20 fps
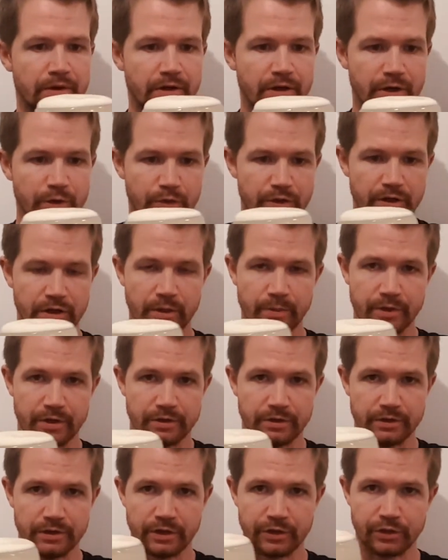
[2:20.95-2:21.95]
Anyway, I'm
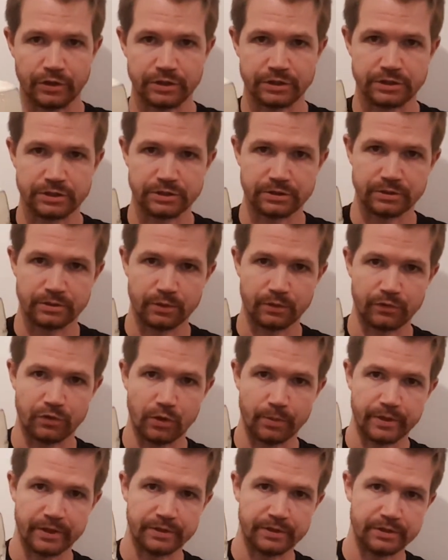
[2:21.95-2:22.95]
gonna let this
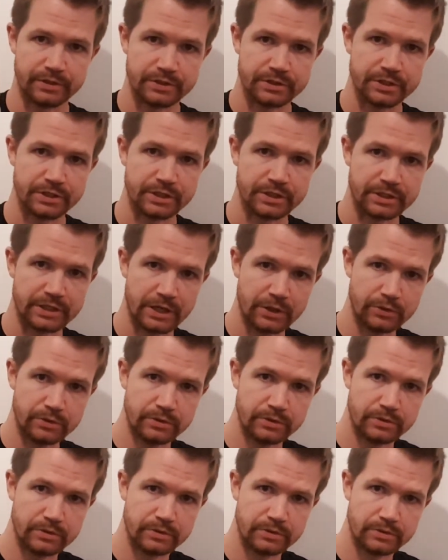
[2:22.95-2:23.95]
foam sink
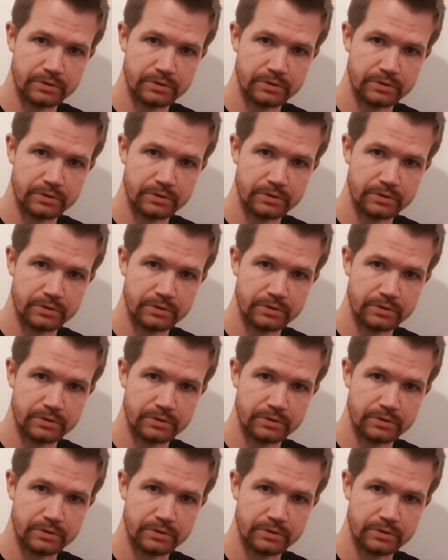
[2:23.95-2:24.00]
down,